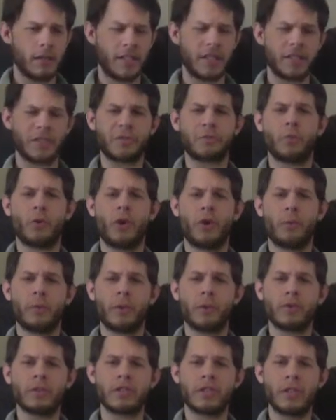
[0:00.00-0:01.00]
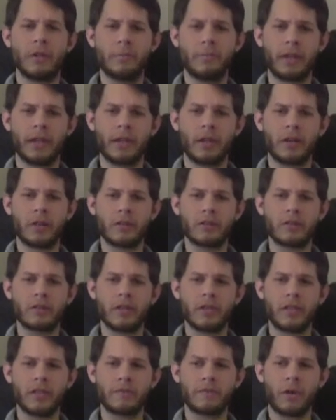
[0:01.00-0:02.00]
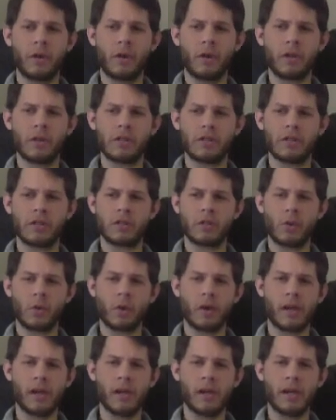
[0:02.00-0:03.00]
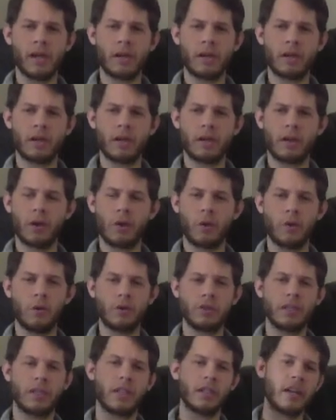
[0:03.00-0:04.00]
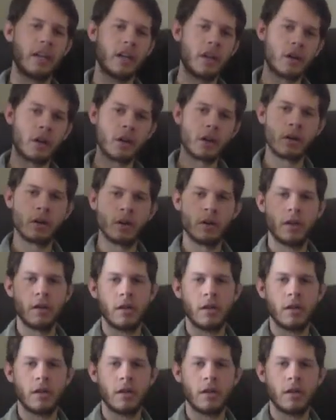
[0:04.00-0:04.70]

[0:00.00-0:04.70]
disappointment with some players as far as story goes and gear.